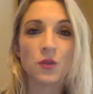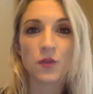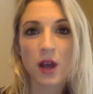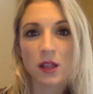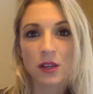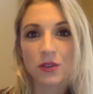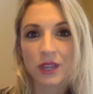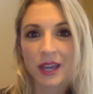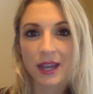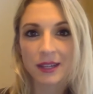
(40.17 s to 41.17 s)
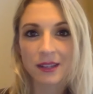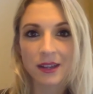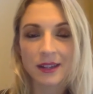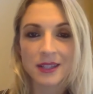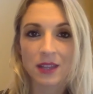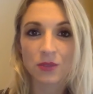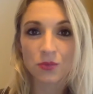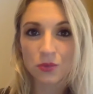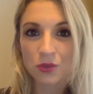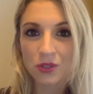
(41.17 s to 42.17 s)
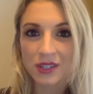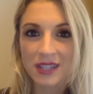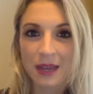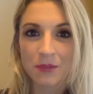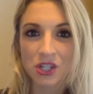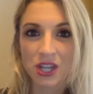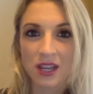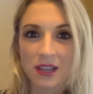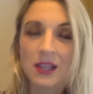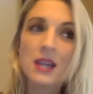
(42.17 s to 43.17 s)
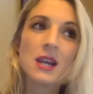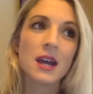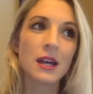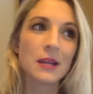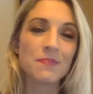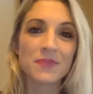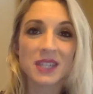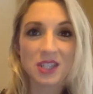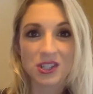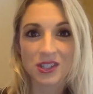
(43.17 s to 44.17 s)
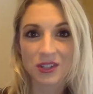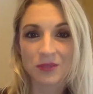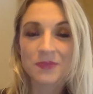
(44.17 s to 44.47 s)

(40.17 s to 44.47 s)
follow the guidelines and the rules that Michelle teaches you.